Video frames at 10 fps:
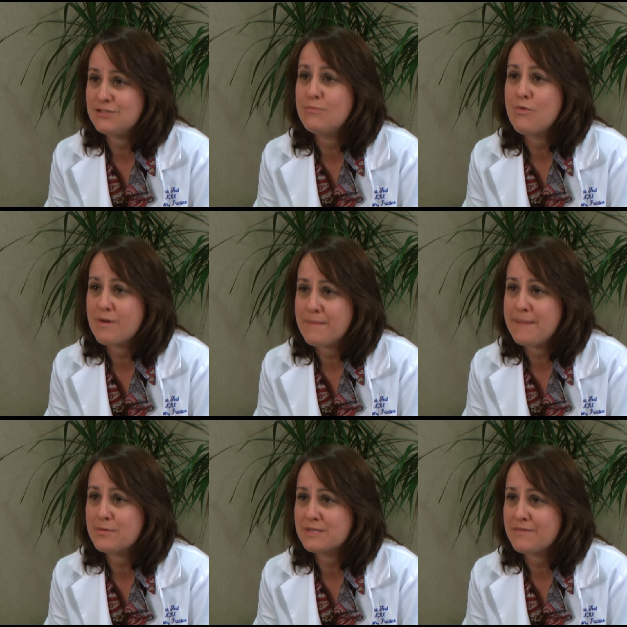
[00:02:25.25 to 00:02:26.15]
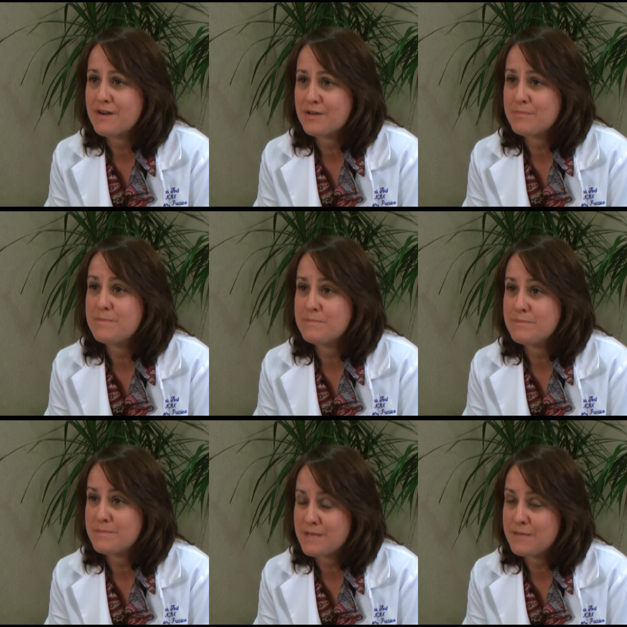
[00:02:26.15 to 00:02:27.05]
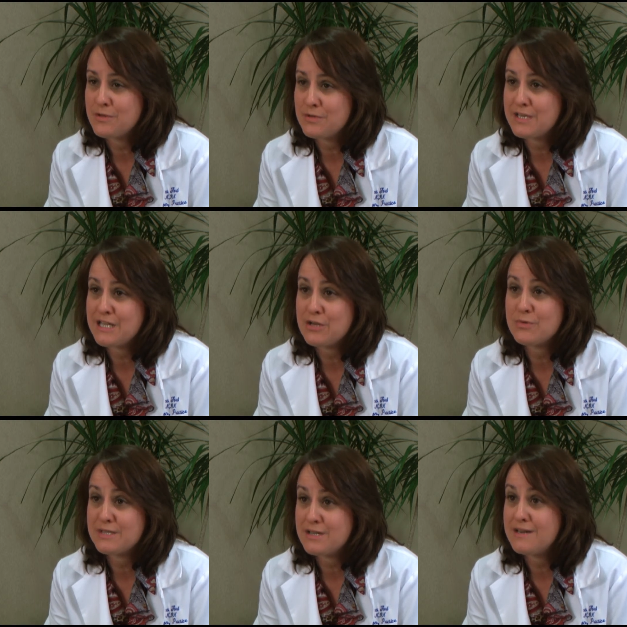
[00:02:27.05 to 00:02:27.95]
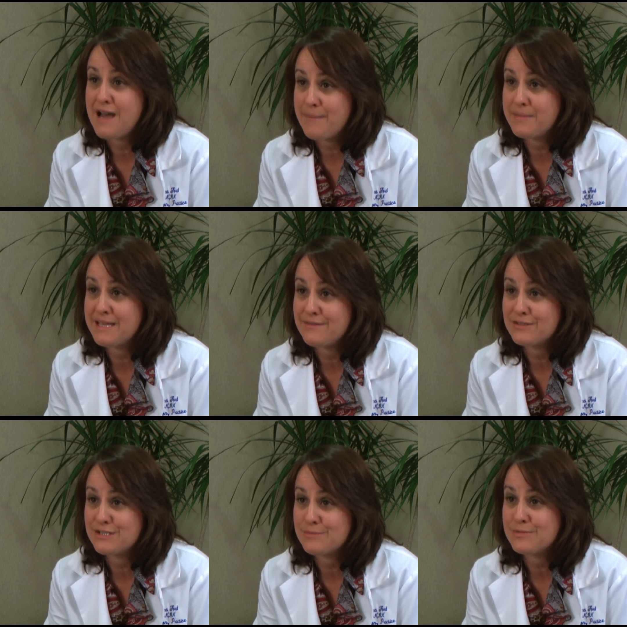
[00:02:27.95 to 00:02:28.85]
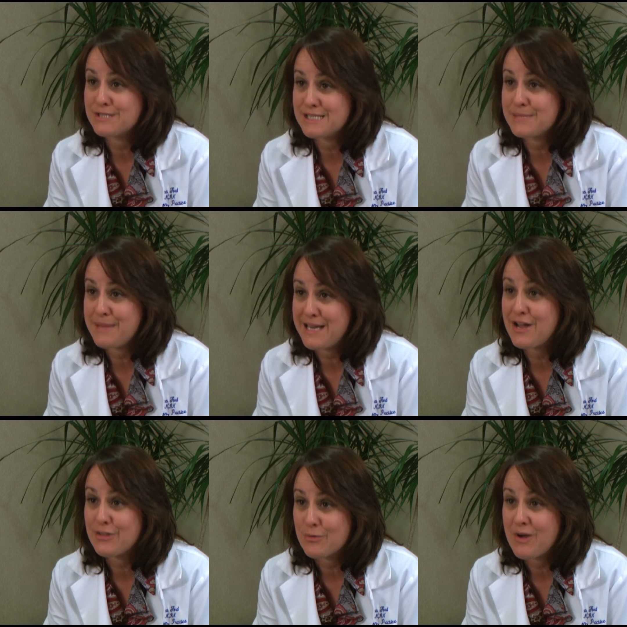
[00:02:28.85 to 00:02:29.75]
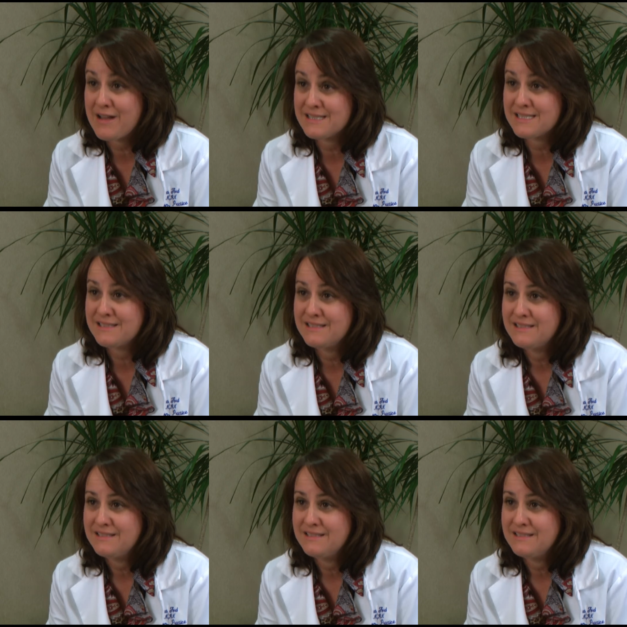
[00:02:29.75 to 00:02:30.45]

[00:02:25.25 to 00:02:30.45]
to more members of our com community who would not be able to participate otherwise.